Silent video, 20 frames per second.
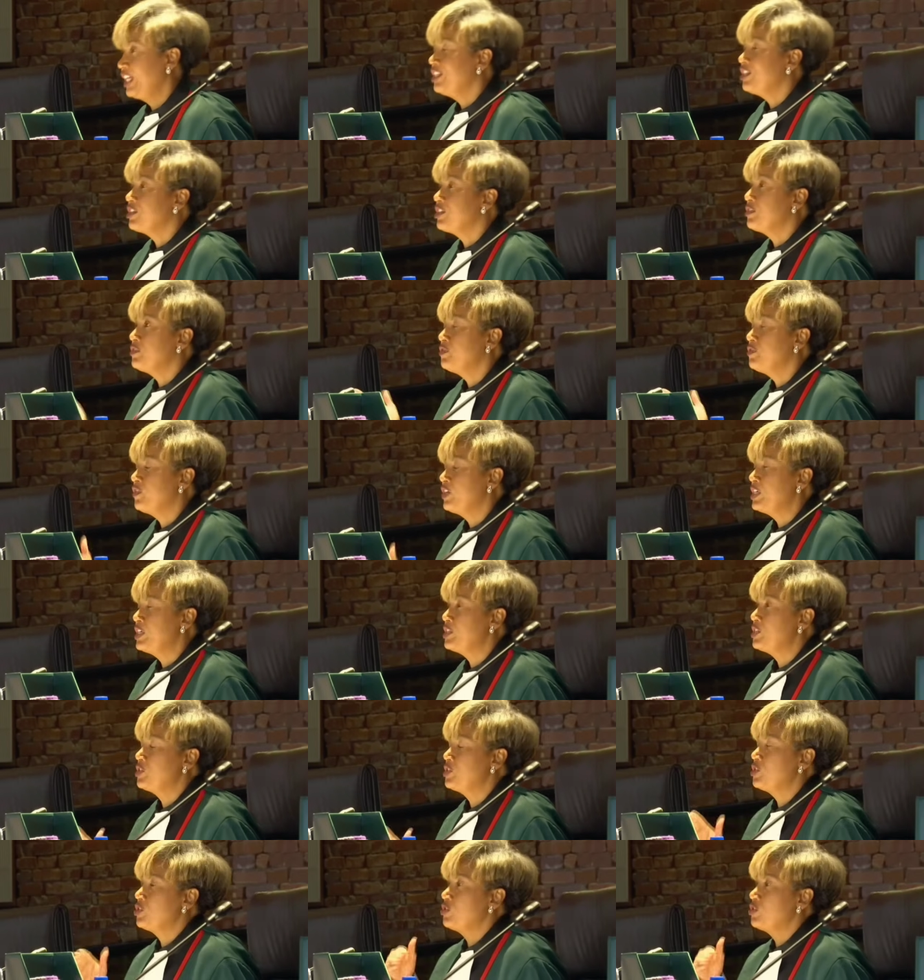It
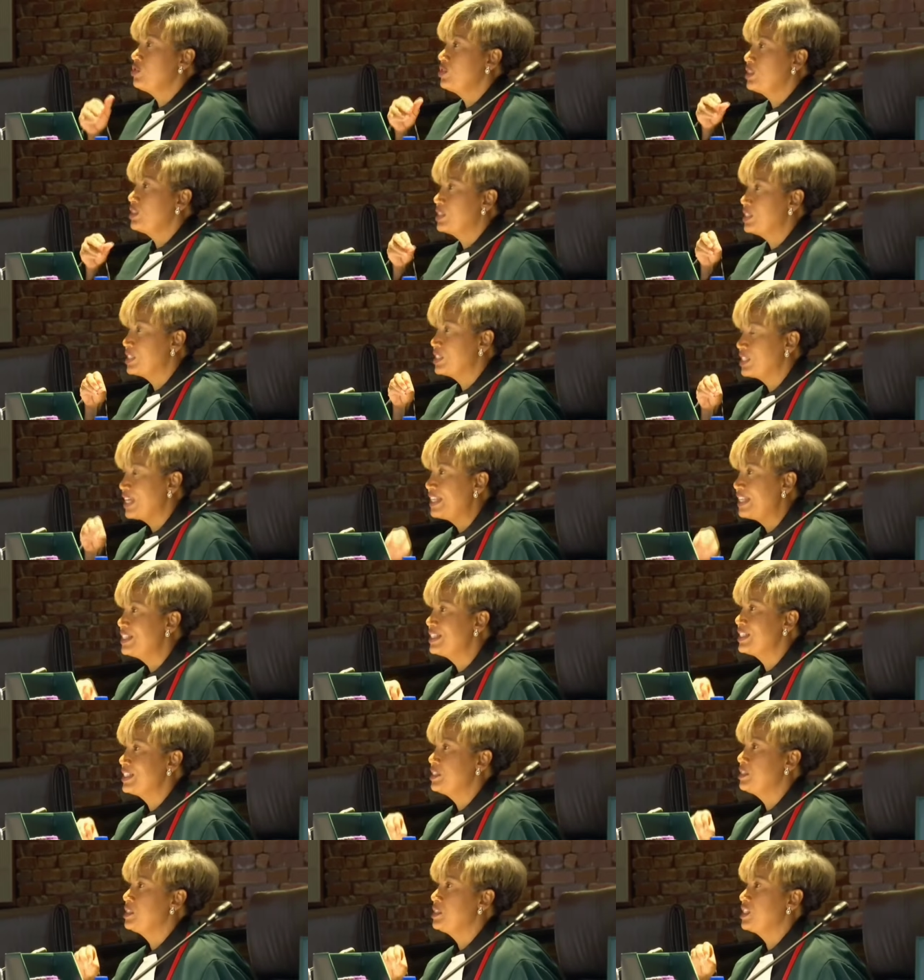refers to the
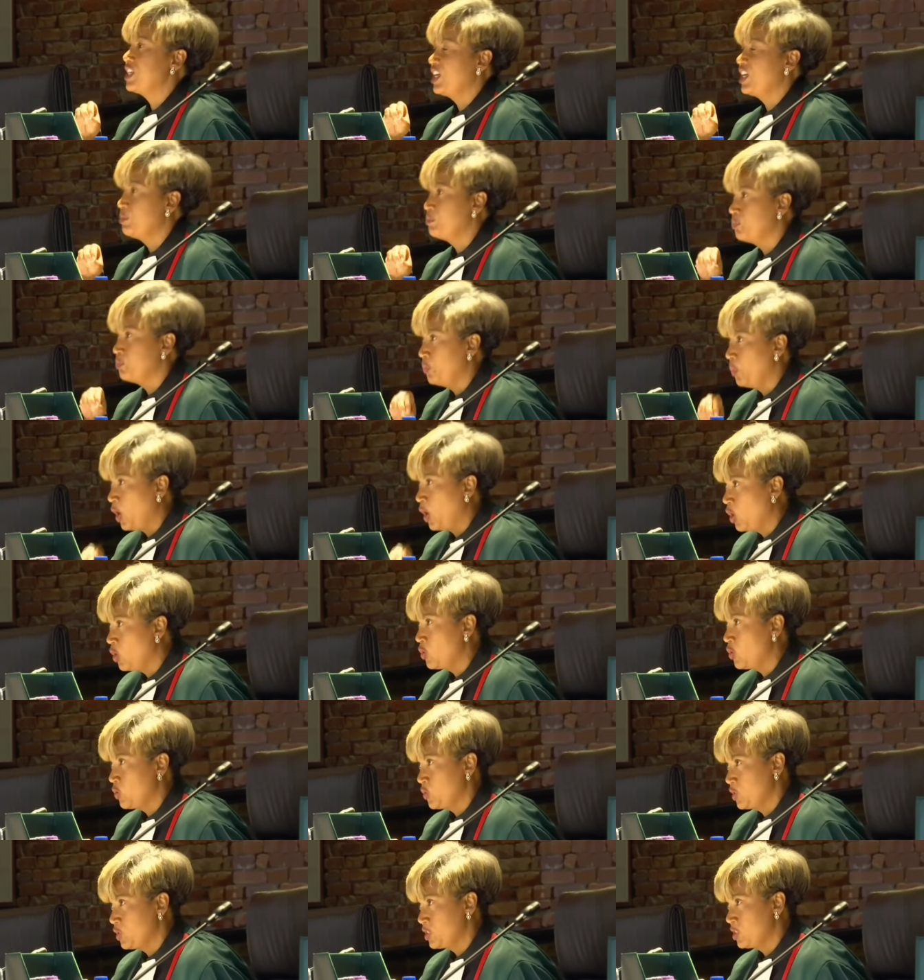sentence
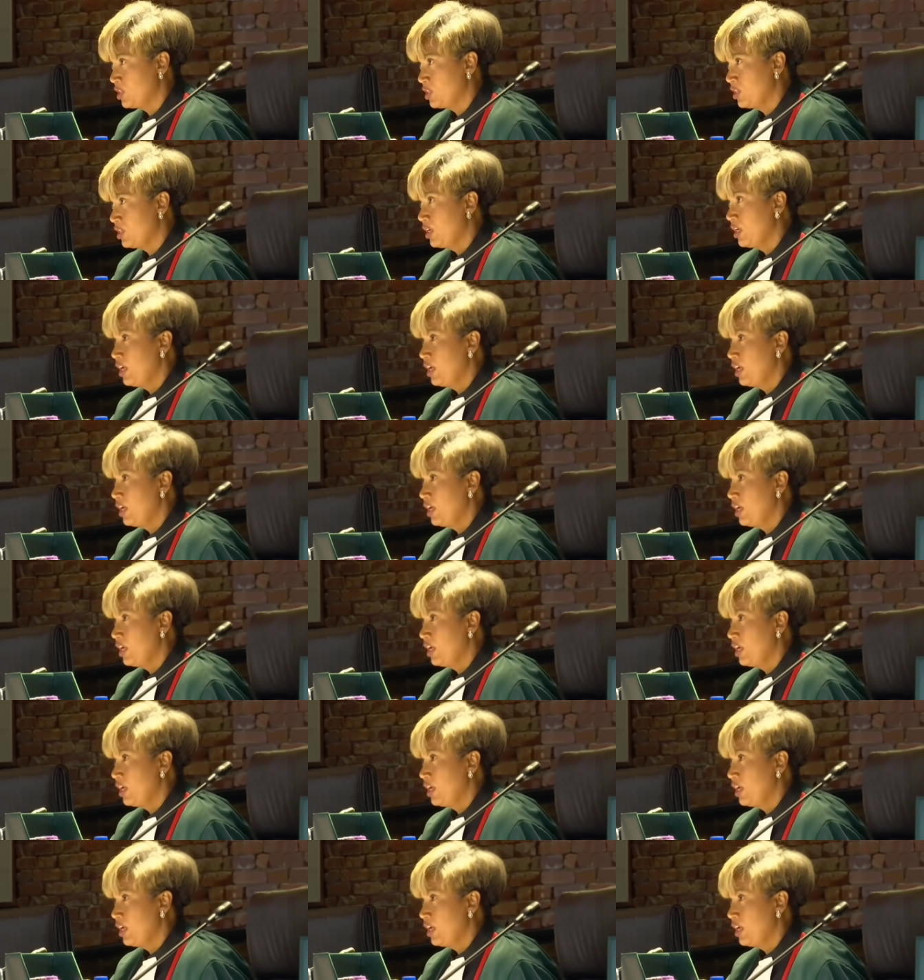imposed.